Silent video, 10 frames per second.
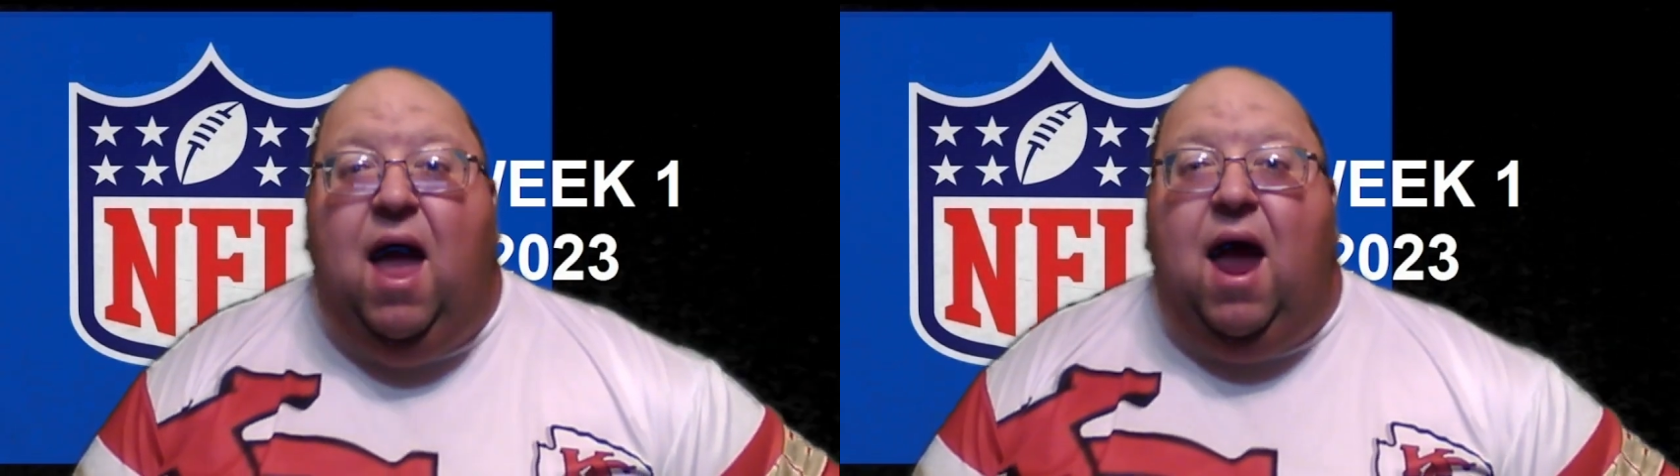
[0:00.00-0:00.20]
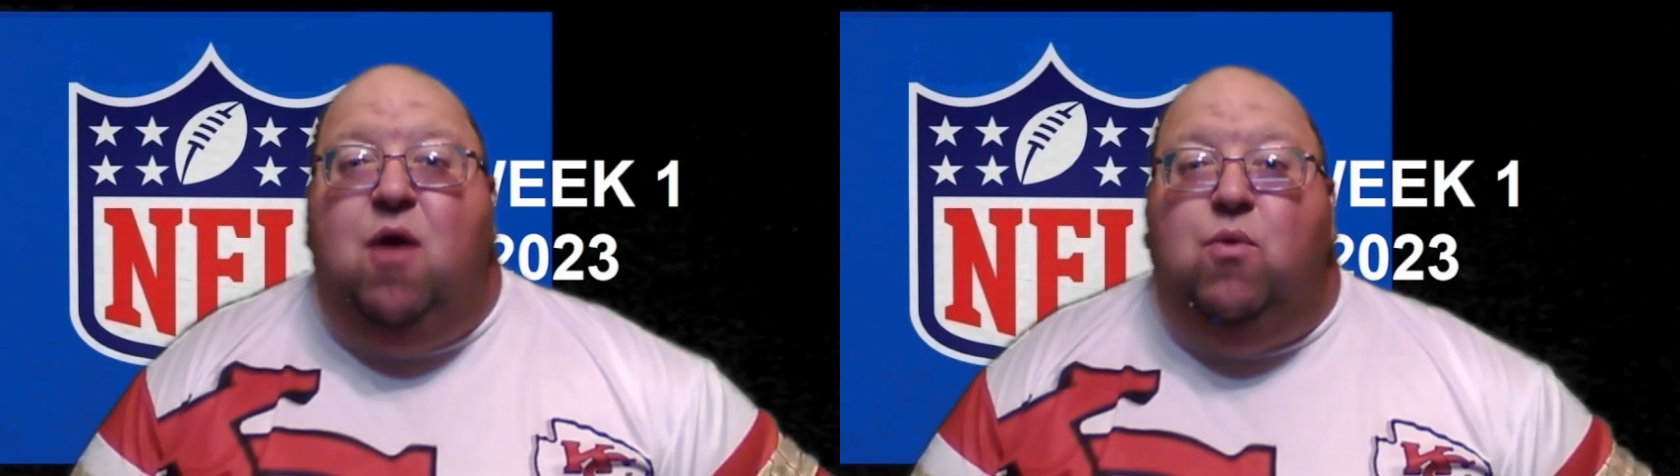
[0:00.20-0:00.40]

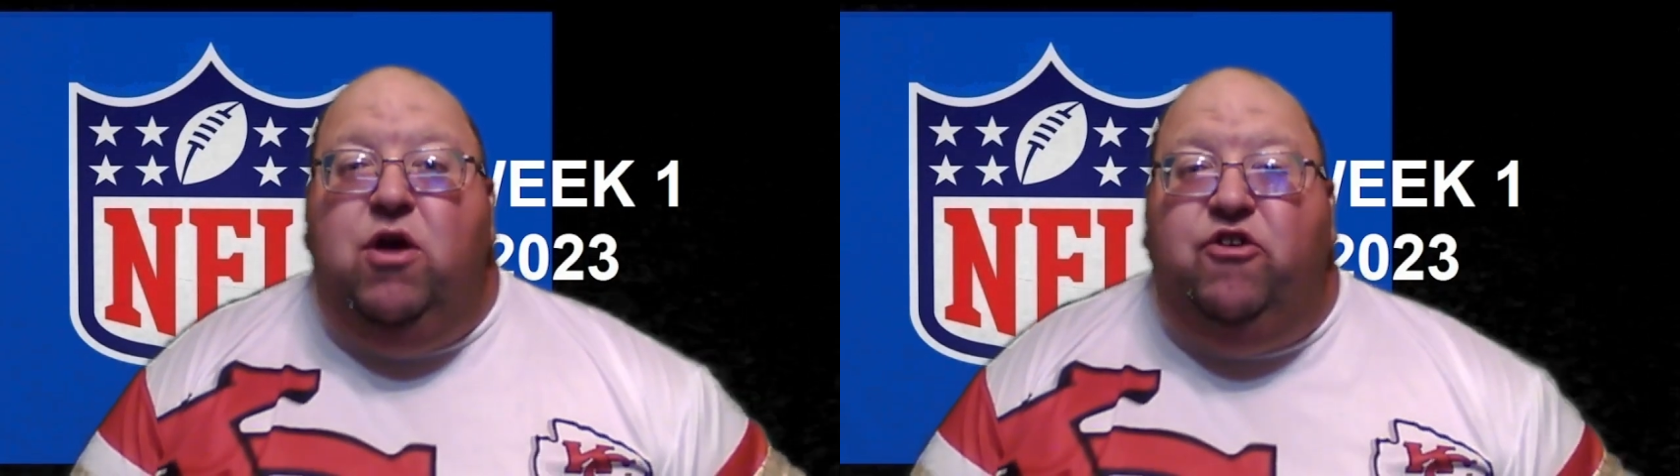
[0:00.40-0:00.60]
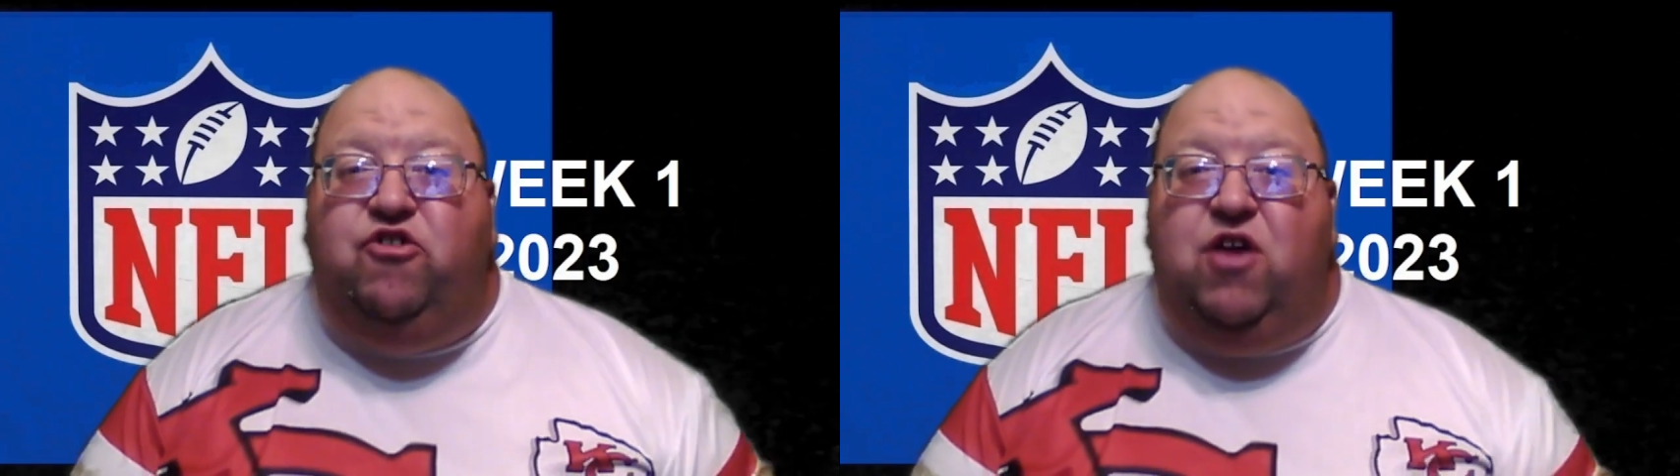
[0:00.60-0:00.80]
and
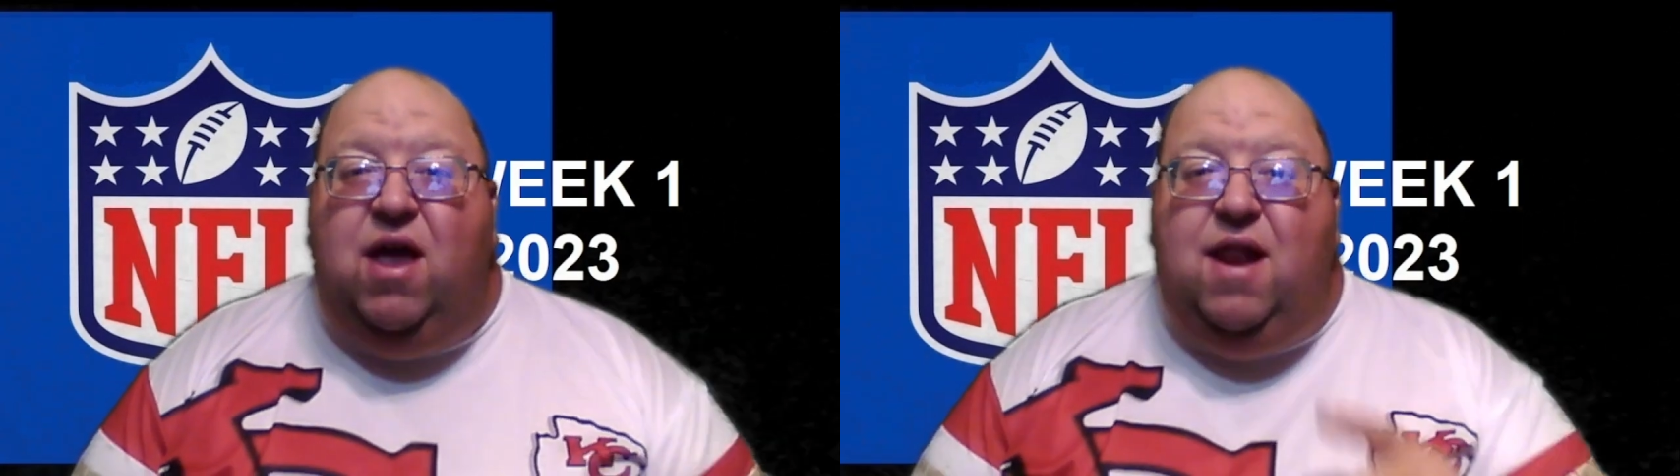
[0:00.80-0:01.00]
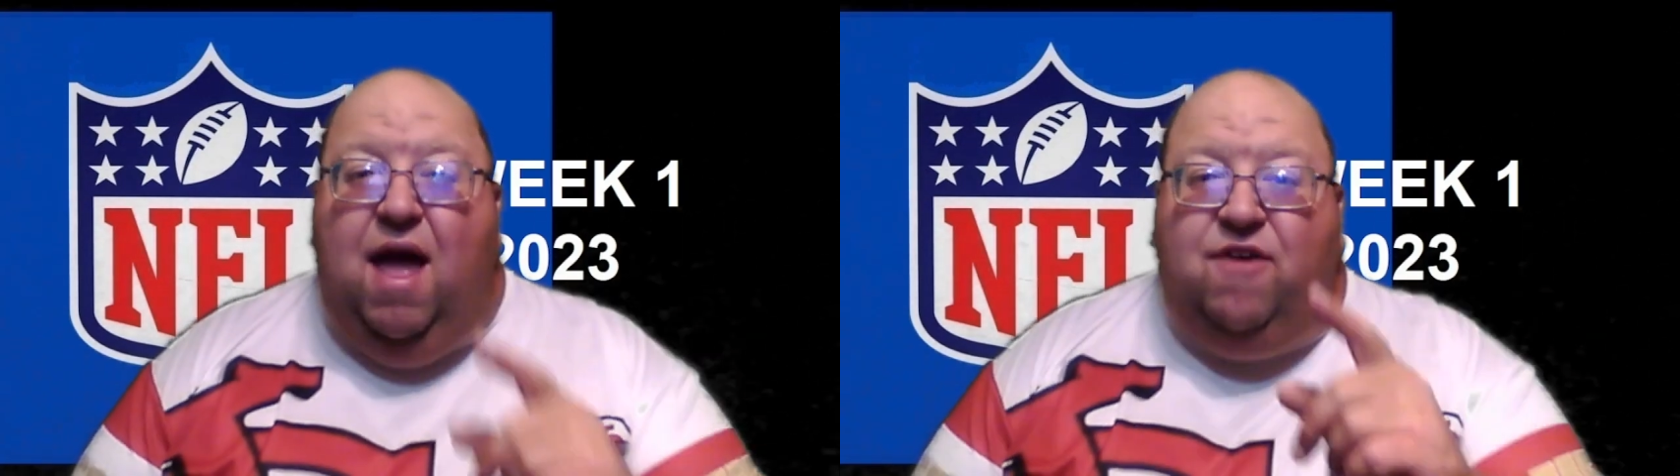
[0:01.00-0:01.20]
we'll see
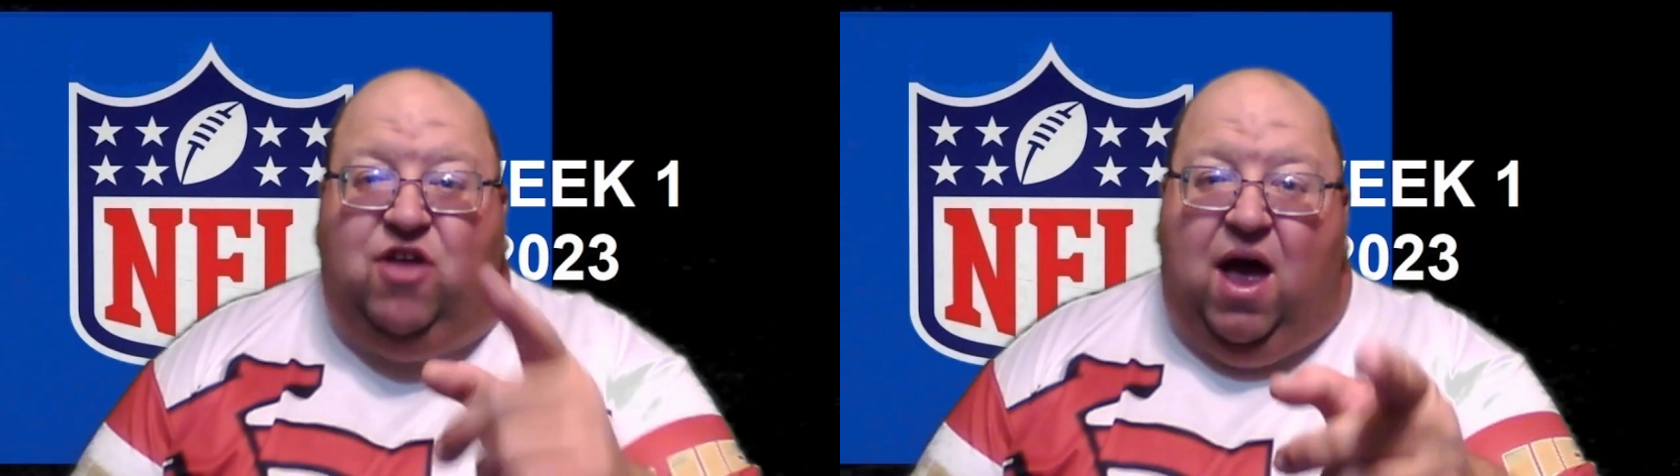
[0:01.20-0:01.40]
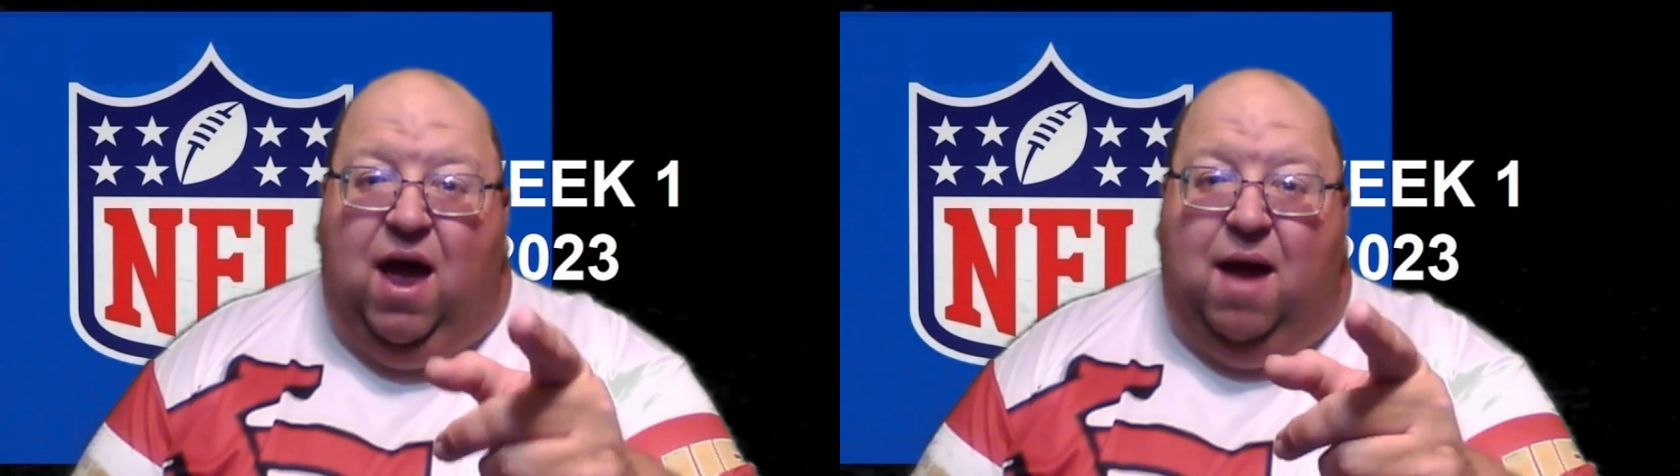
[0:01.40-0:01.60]
you next
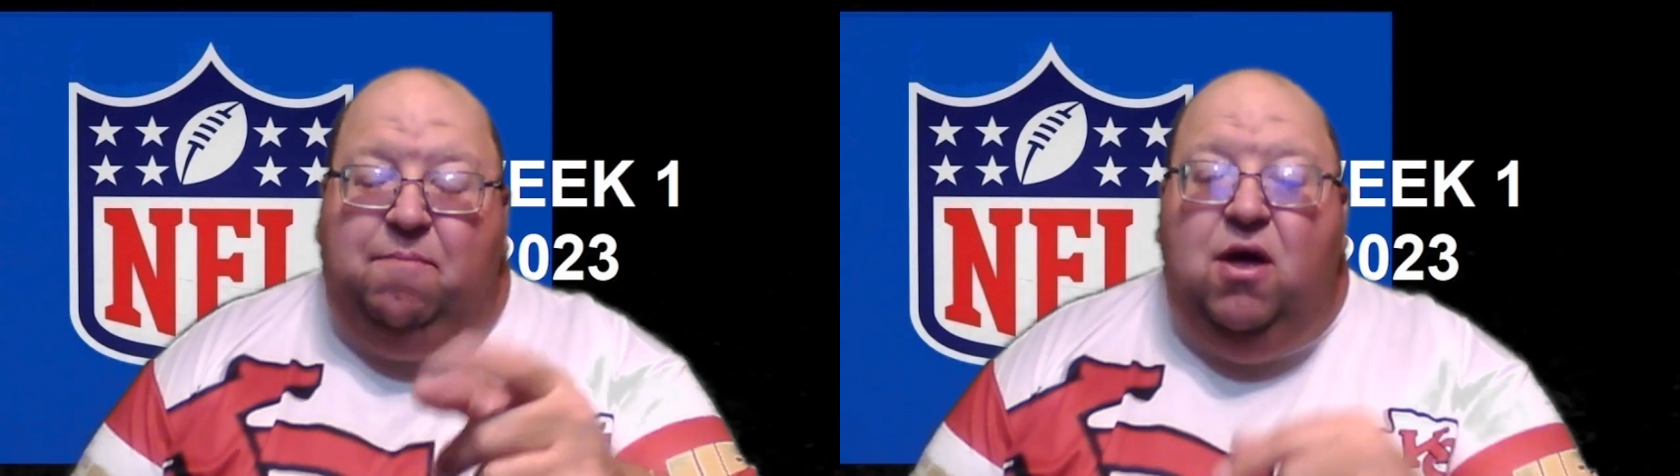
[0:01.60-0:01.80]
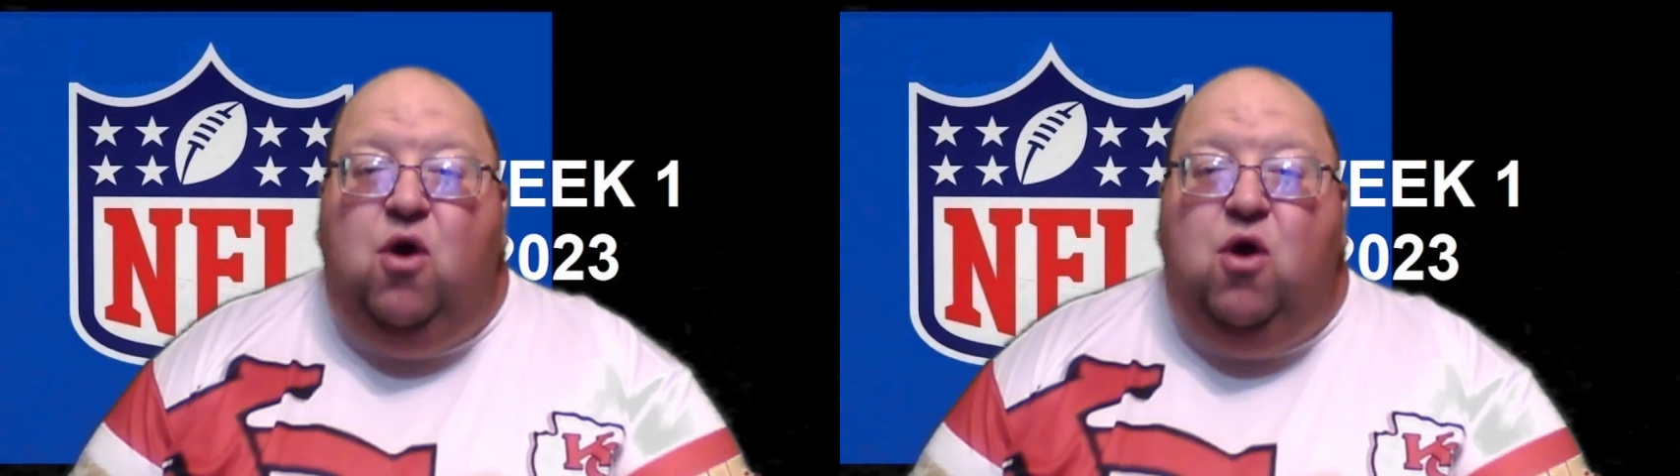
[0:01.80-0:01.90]
time